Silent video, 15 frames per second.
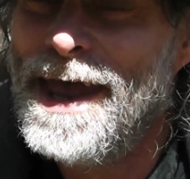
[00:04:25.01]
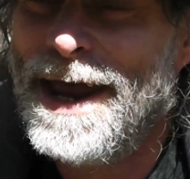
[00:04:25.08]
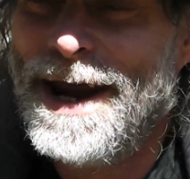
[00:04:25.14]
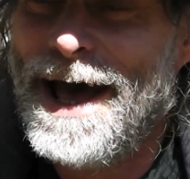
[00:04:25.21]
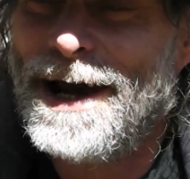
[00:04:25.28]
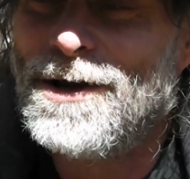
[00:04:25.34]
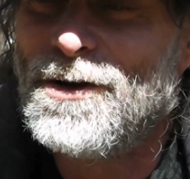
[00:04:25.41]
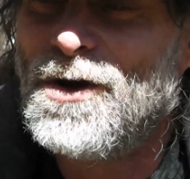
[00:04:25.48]

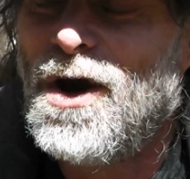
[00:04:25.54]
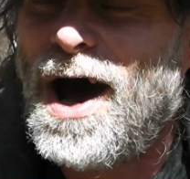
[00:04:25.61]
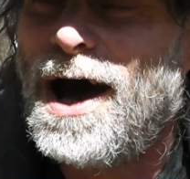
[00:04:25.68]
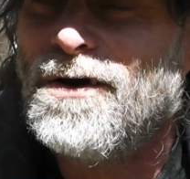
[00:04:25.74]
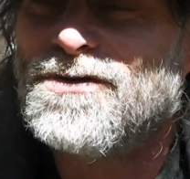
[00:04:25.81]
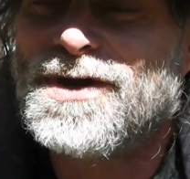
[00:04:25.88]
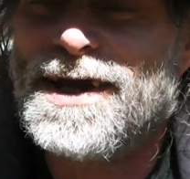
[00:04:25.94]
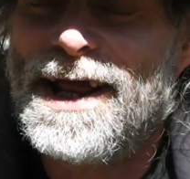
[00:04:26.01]
And I don't know
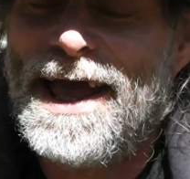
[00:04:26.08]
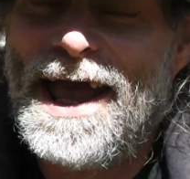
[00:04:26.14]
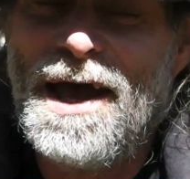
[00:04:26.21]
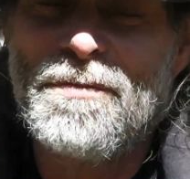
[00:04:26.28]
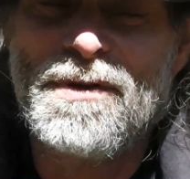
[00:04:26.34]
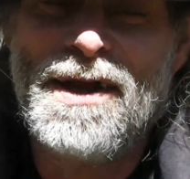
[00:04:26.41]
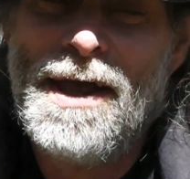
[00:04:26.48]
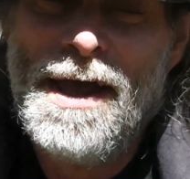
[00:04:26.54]
how it's going to
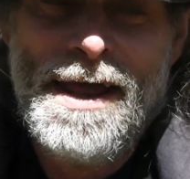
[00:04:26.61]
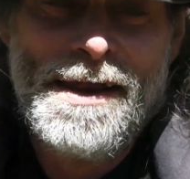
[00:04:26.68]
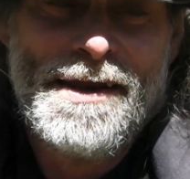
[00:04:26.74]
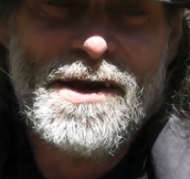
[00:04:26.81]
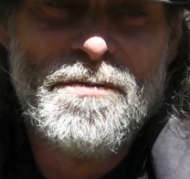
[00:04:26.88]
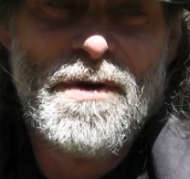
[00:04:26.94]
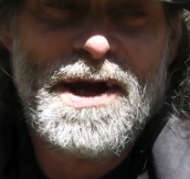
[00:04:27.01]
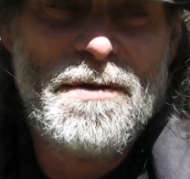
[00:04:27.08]
happen.
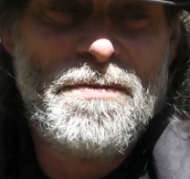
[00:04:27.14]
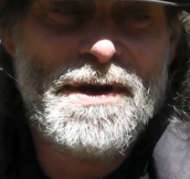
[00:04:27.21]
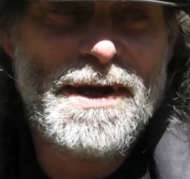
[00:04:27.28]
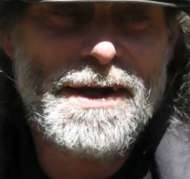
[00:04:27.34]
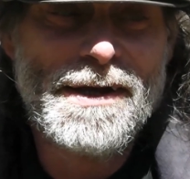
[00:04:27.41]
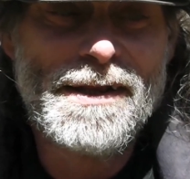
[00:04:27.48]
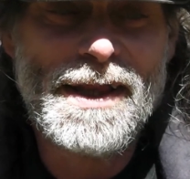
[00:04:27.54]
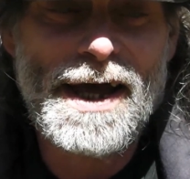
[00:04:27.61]
There may
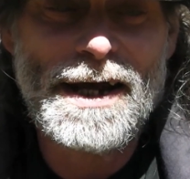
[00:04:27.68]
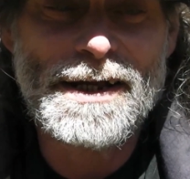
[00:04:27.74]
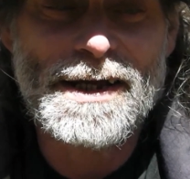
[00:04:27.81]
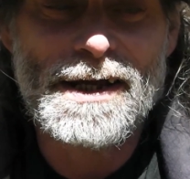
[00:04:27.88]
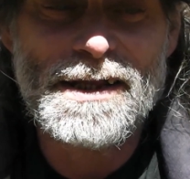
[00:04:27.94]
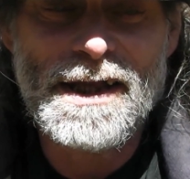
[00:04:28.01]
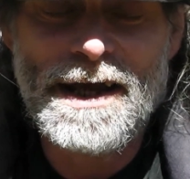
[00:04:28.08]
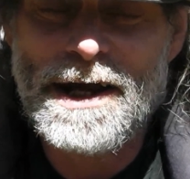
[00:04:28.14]
be a lot
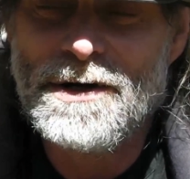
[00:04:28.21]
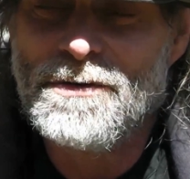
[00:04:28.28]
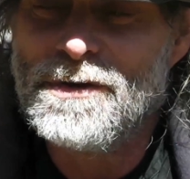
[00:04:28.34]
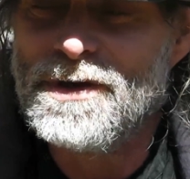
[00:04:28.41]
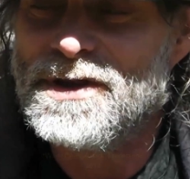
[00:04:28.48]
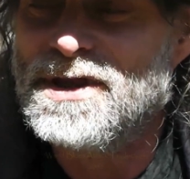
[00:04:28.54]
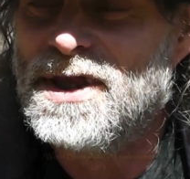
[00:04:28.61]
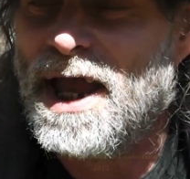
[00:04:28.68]
of
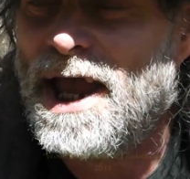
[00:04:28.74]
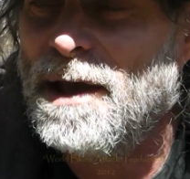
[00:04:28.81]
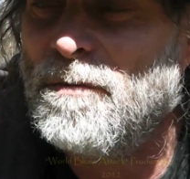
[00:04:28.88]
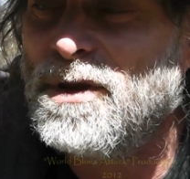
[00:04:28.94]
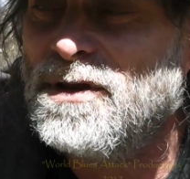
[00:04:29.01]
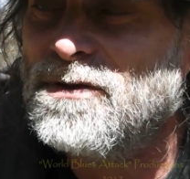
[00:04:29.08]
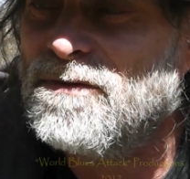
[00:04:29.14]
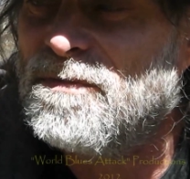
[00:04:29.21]
collateral
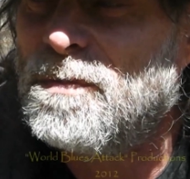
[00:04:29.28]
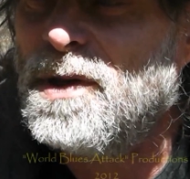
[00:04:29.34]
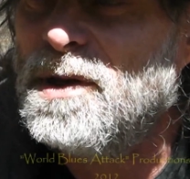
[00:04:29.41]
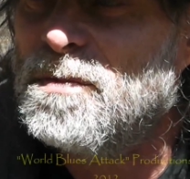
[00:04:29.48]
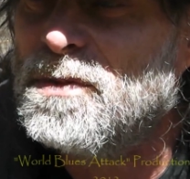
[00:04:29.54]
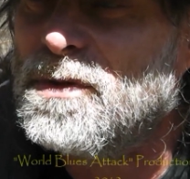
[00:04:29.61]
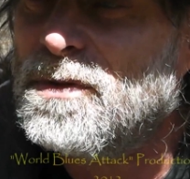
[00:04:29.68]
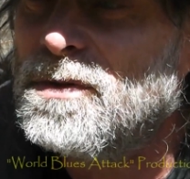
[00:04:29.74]
damage of
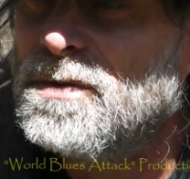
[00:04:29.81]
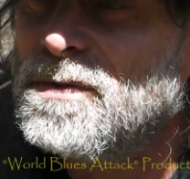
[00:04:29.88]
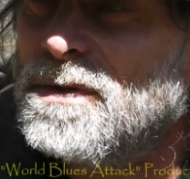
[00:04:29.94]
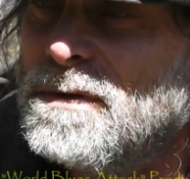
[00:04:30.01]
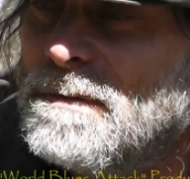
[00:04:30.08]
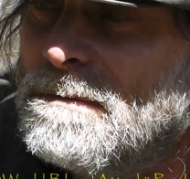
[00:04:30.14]
people who